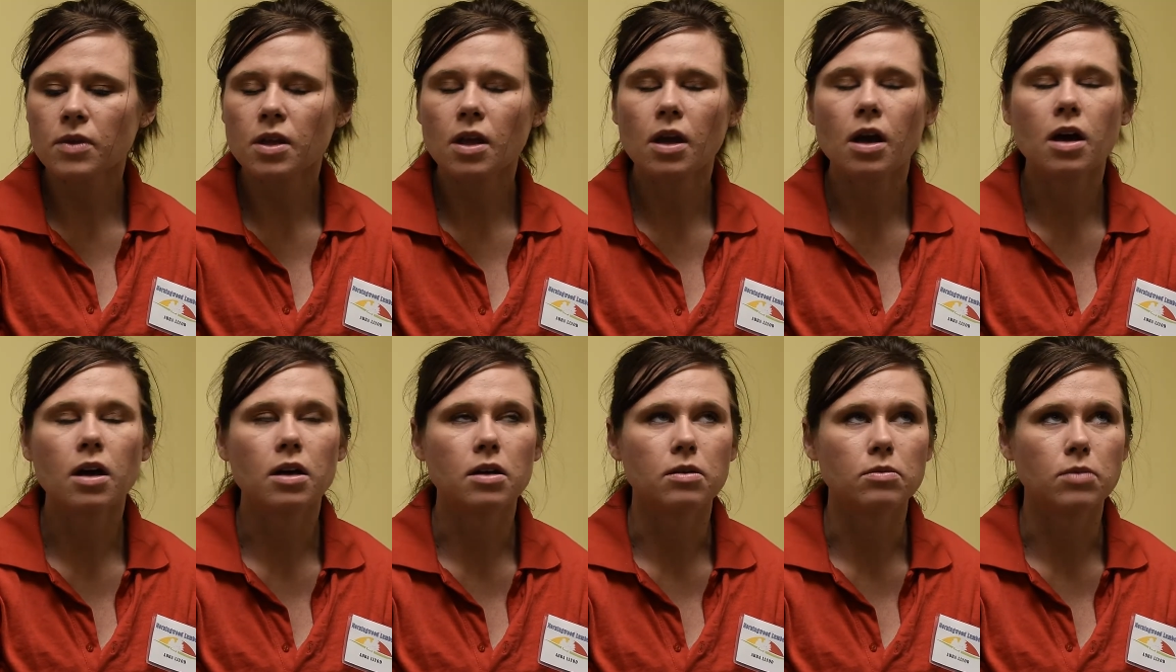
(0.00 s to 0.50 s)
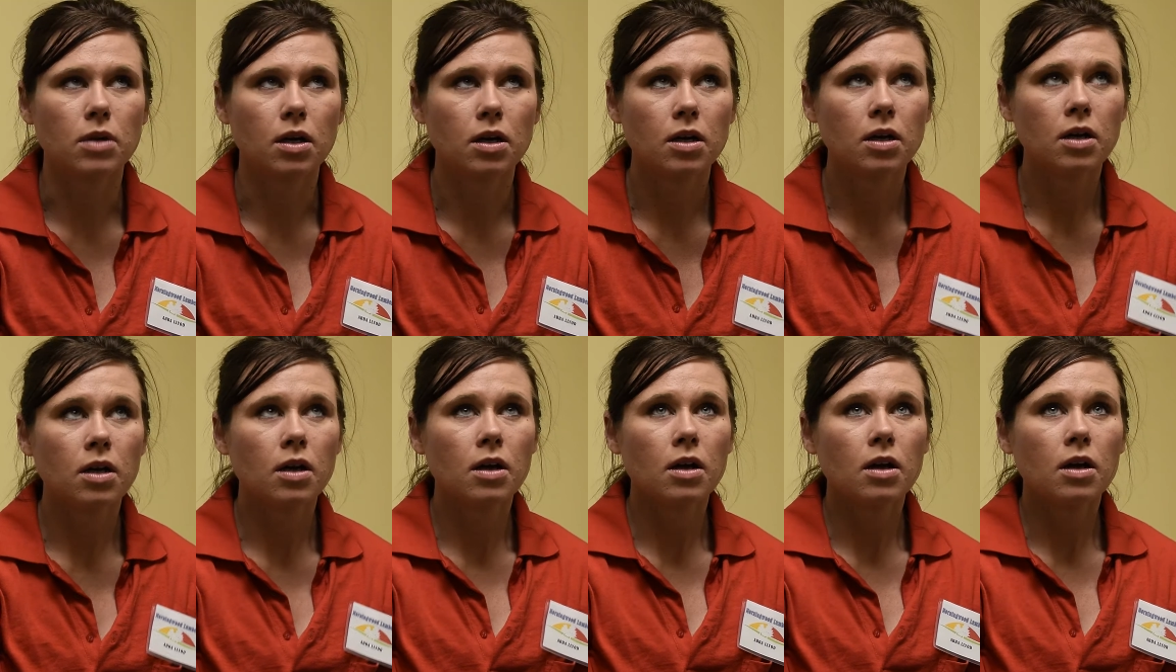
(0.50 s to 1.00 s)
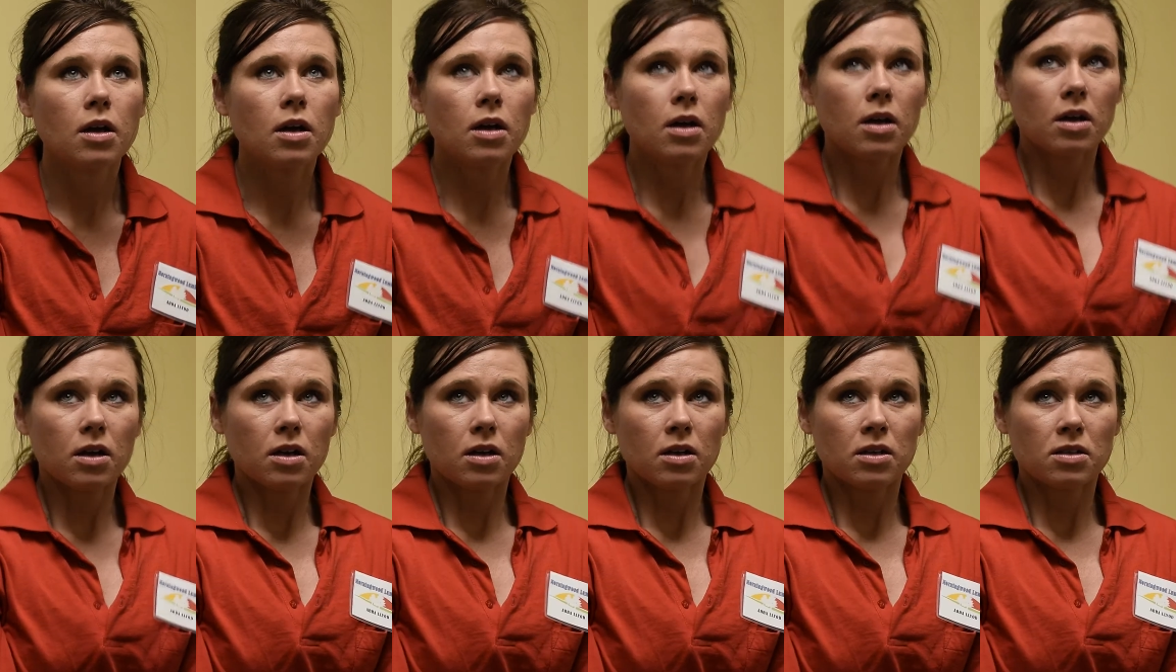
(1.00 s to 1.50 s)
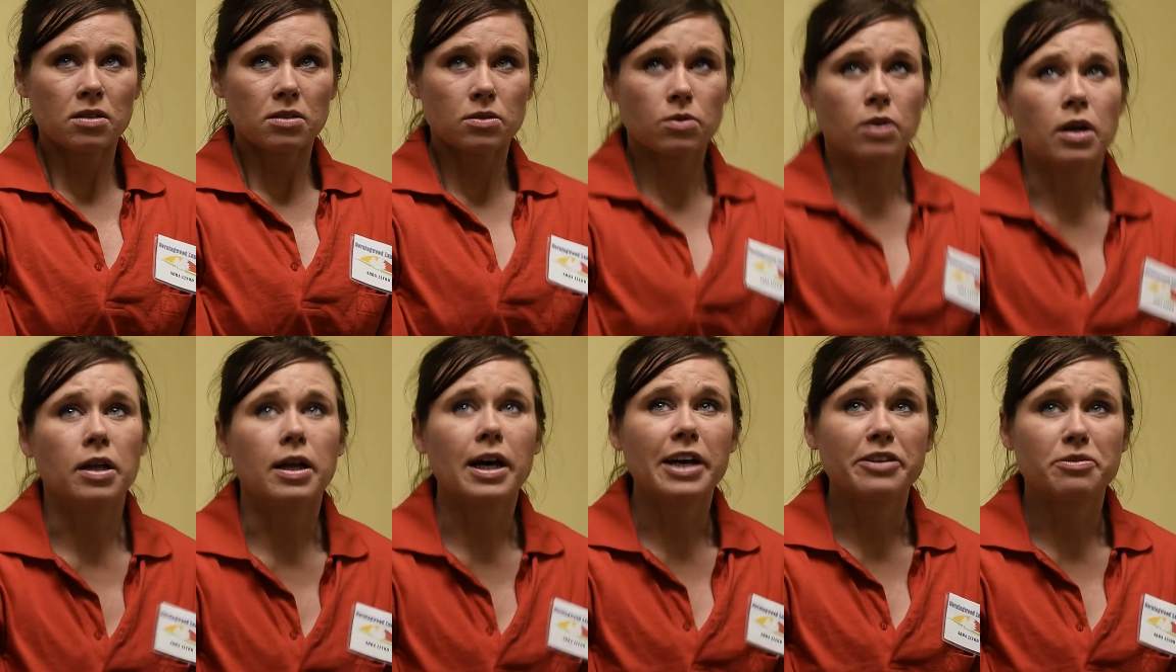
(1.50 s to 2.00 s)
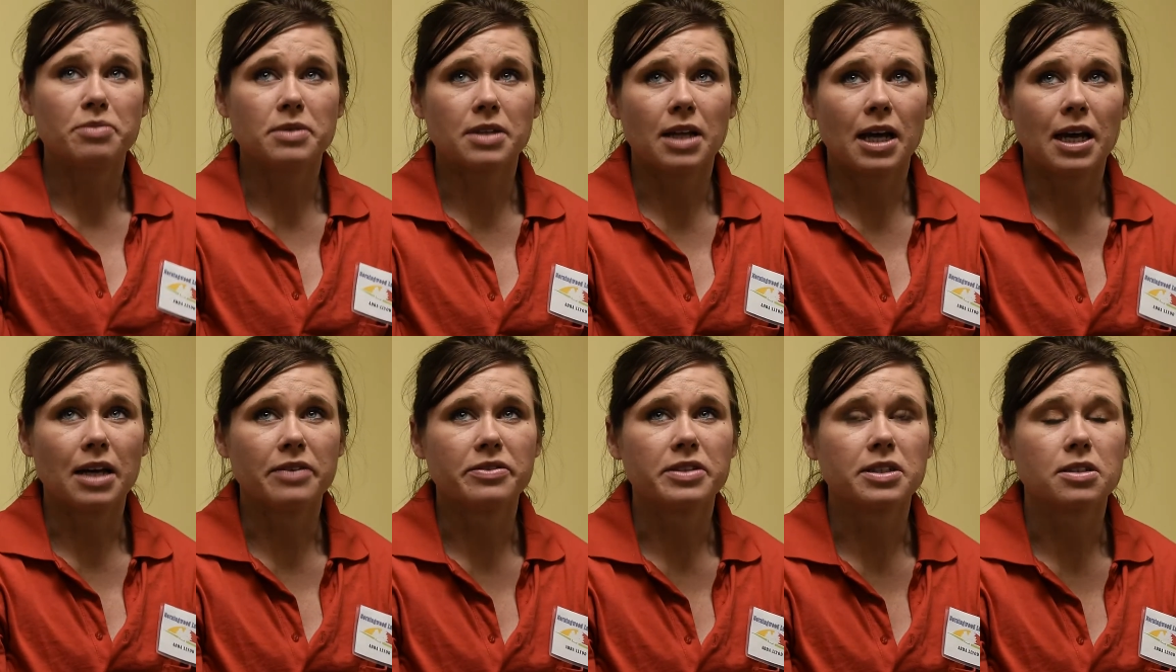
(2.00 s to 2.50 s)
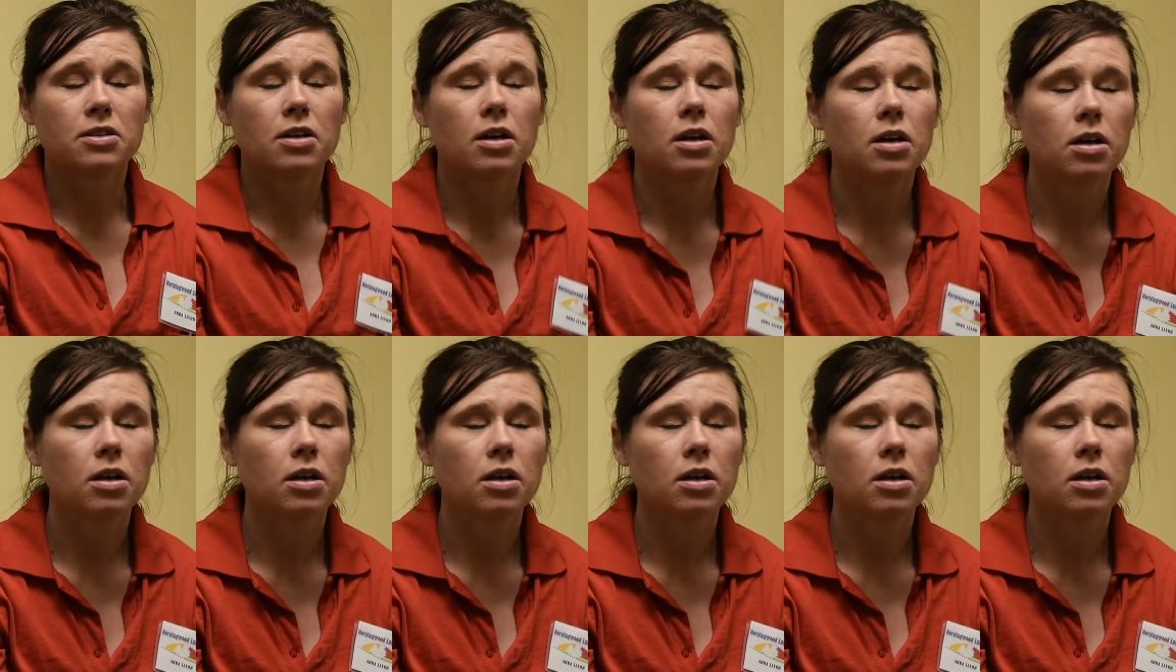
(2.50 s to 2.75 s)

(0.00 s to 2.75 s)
Um, well, I've been having